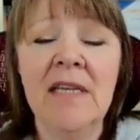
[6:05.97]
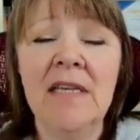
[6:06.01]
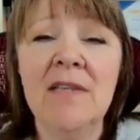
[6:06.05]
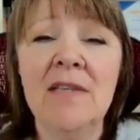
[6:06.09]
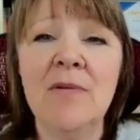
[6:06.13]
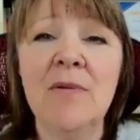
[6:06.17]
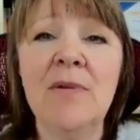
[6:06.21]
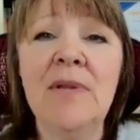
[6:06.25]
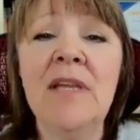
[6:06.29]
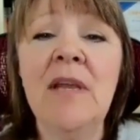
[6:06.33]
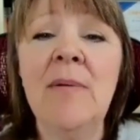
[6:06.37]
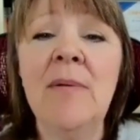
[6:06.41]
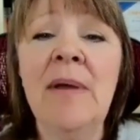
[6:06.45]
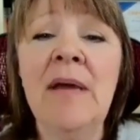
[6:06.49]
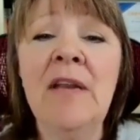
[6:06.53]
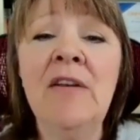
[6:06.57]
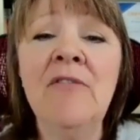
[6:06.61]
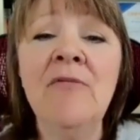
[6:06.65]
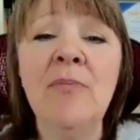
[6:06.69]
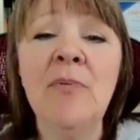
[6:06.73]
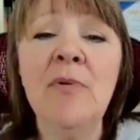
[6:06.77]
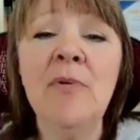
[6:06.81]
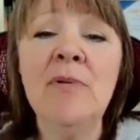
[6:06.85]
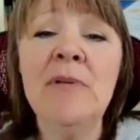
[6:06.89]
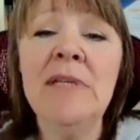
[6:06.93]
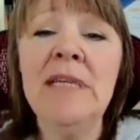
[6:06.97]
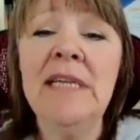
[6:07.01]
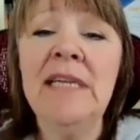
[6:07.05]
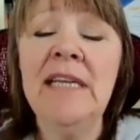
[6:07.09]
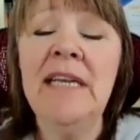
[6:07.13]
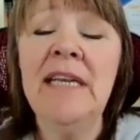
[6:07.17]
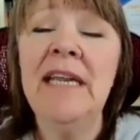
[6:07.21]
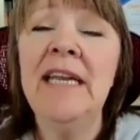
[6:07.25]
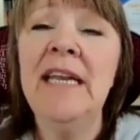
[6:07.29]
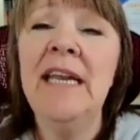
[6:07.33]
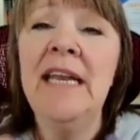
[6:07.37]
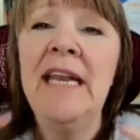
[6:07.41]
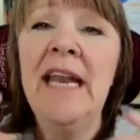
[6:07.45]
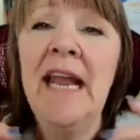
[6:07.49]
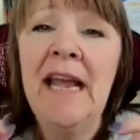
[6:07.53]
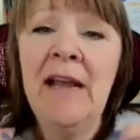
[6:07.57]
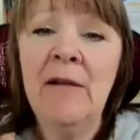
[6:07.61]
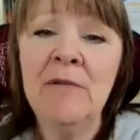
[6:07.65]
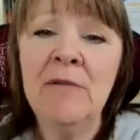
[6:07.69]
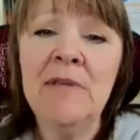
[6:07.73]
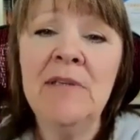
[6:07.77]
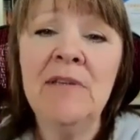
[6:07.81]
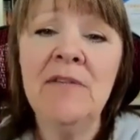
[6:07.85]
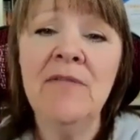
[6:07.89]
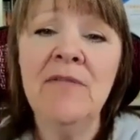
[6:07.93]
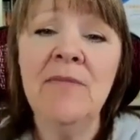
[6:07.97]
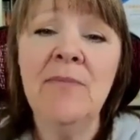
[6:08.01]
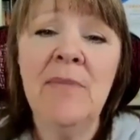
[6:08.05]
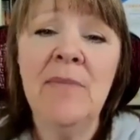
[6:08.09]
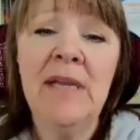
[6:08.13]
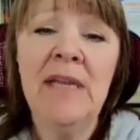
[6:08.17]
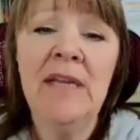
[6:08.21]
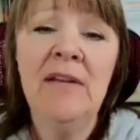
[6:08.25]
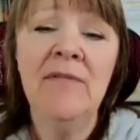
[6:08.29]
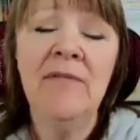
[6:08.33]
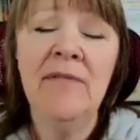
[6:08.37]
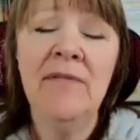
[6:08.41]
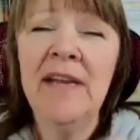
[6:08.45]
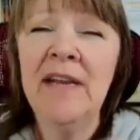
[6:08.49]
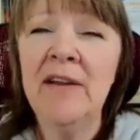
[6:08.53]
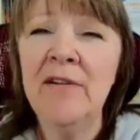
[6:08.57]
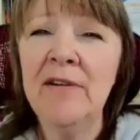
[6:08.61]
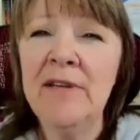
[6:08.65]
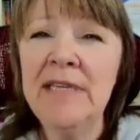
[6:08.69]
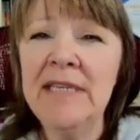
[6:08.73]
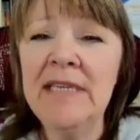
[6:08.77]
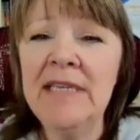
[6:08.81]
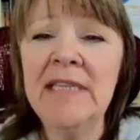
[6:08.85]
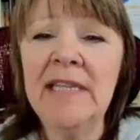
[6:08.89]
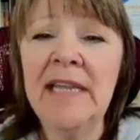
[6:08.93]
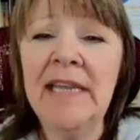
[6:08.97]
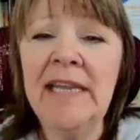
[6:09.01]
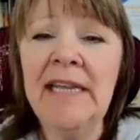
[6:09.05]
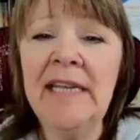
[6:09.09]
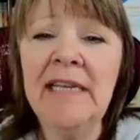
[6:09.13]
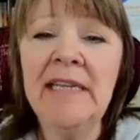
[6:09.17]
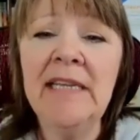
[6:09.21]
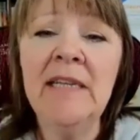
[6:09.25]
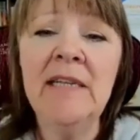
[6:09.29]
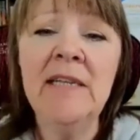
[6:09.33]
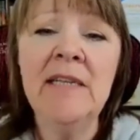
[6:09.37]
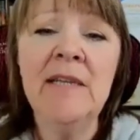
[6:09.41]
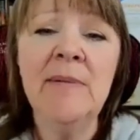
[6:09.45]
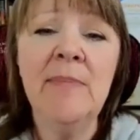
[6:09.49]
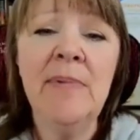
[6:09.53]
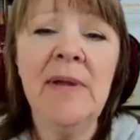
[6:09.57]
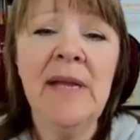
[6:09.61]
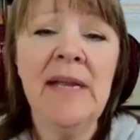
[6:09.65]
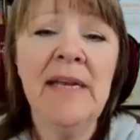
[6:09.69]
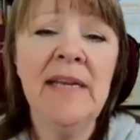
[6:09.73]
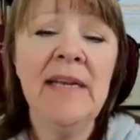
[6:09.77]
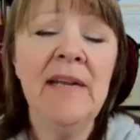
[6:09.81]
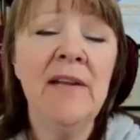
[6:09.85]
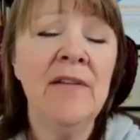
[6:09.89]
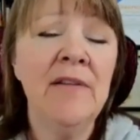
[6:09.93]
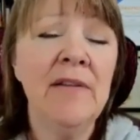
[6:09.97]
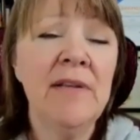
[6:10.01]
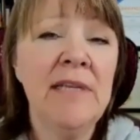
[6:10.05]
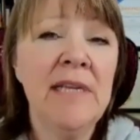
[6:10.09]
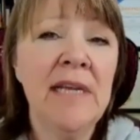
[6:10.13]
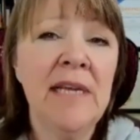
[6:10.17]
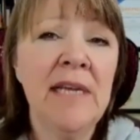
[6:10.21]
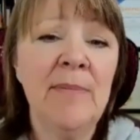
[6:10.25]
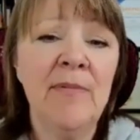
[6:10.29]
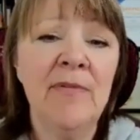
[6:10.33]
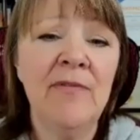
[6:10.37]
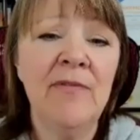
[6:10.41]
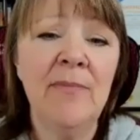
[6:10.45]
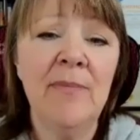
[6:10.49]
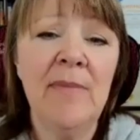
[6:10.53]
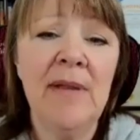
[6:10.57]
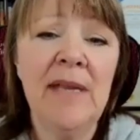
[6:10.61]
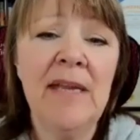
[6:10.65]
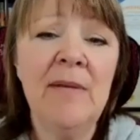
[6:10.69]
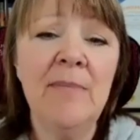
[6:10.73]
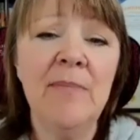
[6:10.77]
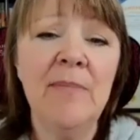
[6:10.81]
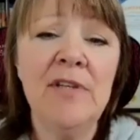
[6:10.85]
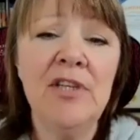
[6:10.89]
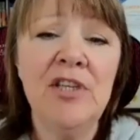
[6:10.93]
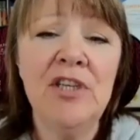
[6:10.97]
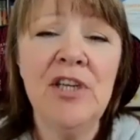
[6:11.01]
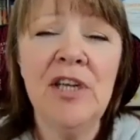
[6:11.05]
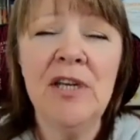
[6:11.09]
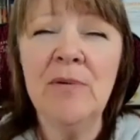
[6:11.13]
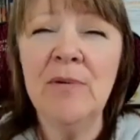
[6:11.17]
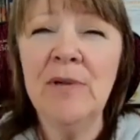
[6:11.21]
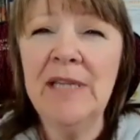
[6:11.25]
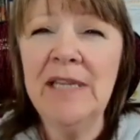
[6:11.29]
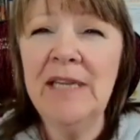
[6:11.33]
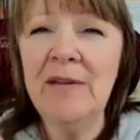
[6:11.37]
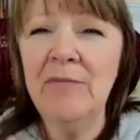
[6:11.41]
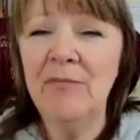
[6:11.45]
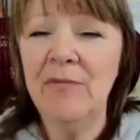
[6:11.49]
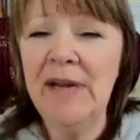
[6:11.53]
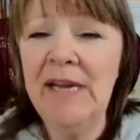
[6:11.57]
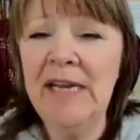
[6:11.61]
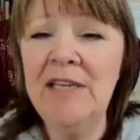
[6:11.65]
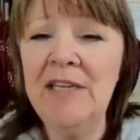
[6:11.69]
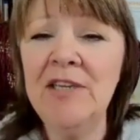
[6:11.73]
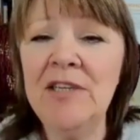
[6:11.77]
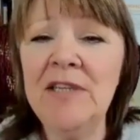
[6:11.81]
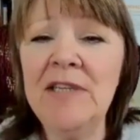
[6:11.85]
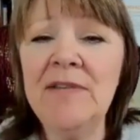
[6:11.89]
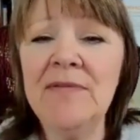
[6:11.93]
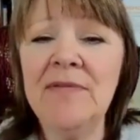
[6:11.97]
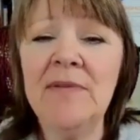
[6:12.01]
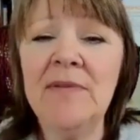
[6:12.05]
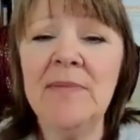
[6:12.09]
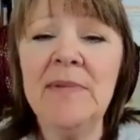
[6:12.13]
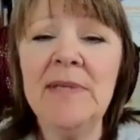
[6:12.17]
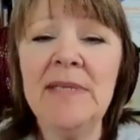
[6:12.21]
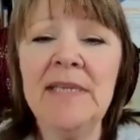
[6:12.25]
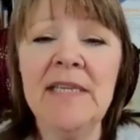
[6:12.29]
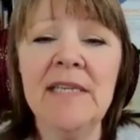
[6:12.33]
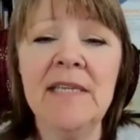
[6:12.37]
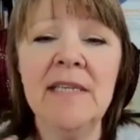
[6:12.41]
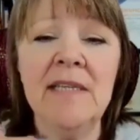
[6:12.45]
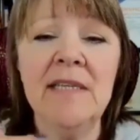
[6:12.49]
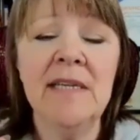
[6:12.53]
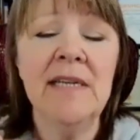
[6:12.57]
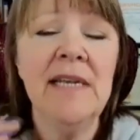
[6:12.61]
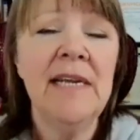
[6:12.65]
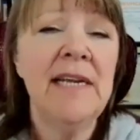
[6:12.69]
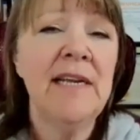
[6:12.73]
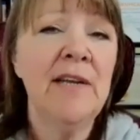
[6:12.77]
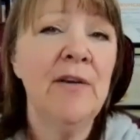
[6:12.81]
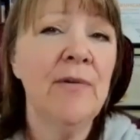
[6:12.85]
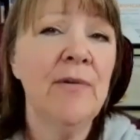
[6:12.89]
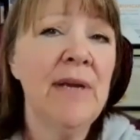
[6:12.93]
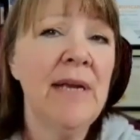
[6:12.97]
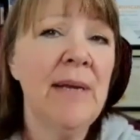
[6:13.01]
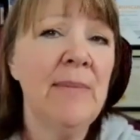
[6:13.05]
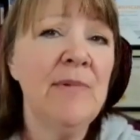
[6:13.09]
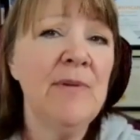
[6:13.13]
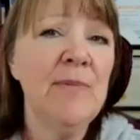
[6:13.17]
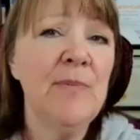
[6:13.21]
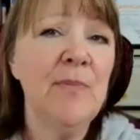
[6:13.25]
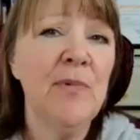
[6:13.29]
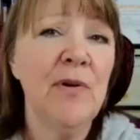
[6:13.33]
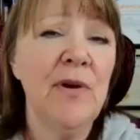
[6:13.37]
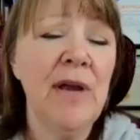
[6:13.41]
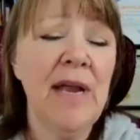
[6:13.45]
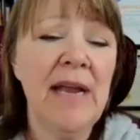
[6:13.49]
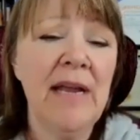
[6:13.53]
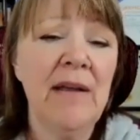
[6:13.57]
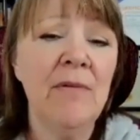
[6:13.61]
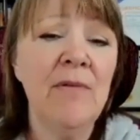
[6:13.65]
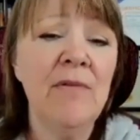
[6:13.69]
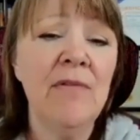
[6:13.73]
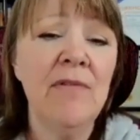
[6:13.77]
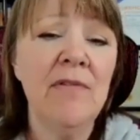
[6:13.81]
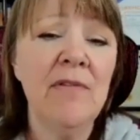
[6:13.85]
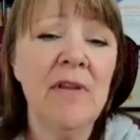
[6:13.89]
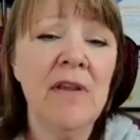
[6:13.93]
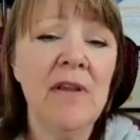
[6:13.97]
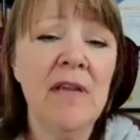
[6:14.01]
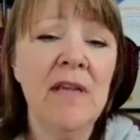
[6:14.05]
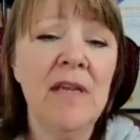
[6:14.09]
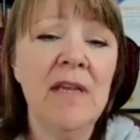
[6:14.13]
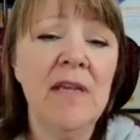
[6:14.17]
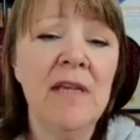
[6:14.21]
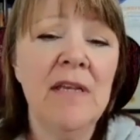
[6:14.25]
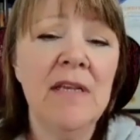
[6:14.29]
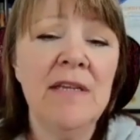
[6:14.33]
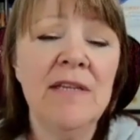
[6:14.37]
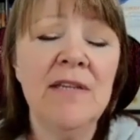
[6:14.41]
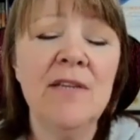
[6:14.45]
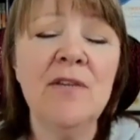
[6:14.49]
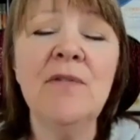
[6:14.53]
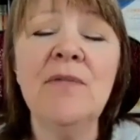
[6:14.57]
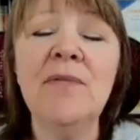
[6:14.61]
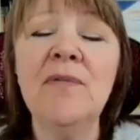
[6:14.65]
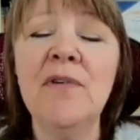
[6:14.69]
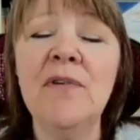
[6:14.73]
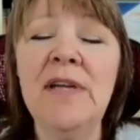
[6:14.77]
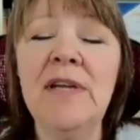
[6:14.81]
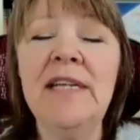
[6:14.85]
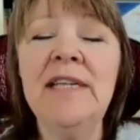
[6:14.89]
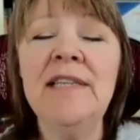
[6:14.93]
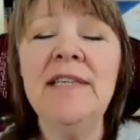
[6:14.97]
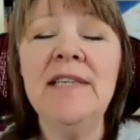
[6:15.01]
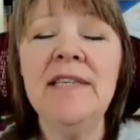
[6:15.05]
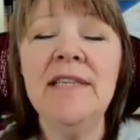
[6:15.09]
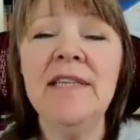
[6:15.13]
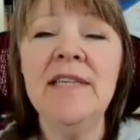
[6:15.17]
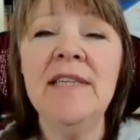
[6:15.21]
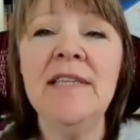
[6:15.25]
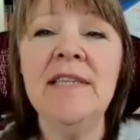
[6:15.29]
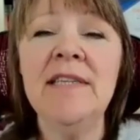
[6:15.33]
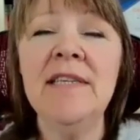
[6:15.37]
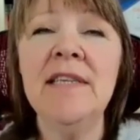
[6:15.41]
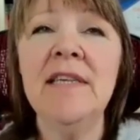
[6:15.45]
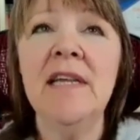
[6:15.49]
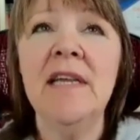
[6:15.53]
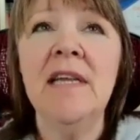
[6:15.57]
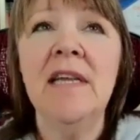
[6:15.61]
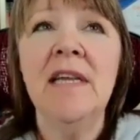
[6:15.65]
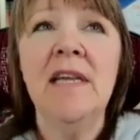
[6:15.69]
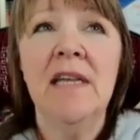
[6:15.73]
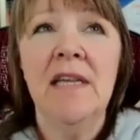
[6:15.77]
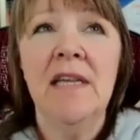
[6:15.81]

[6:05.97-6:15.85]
So the amount of protein in an ounce of meat varies slightly depending on the type of meat, but generally ranges from 6 to 9 grams per ounce. So for instance,